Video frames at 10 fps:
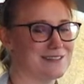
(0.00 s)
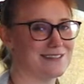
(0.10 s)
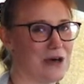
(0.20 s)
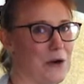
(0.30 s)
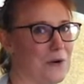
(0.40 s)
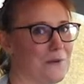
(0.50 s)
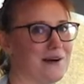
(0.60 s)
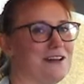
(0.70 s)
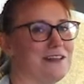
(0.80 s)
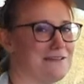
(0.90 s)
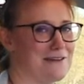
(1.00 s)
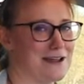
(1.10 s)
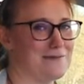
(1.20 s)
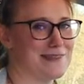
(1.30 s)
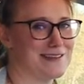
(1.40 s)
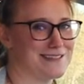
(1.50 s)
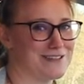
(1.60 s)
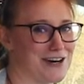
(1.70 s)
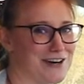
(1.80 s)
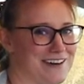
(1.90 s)
So really recommend this
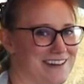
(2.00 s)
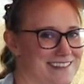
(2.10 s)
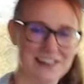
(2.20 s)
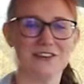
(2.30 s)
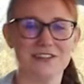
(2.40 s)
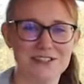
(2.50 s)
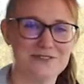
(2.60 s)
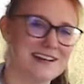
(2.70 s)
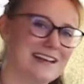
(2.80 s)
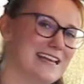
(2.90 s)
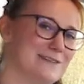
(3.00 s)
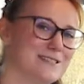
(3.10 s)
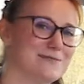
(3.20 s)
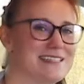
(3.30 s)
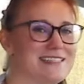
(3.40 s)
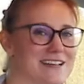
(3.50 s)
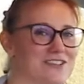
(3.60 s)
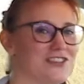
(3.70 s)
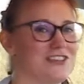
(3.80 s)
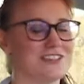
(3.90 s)
journal. You also want to keep some
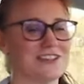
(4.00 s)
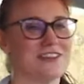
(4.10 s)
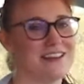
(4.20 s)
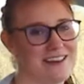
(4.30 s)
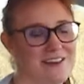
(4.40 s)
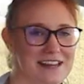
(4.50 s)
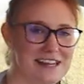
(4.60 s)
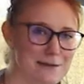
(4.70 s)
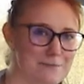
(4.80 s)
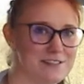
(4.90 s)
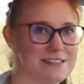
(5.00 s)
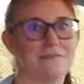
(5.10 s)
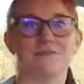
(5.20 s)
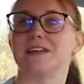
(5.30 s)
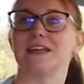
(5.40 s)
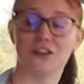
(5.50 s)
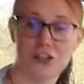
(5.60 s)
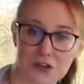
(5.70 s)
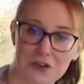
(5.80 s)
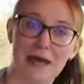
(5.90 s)
essentials so that you can keep yourself looking
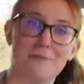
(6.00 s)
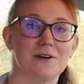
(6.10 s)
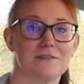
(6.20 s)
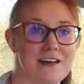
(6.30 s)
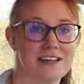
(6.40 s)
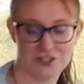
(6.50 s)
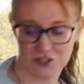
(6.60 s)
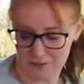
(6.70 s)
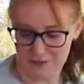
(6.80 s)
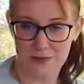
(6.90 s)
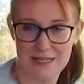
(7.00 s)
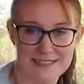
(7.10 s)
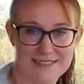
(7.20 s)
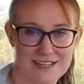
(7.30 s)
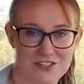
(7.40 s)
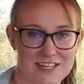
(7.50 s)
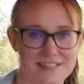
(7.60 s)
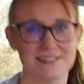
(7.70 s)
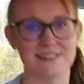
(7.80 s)
cute and professional between sessions.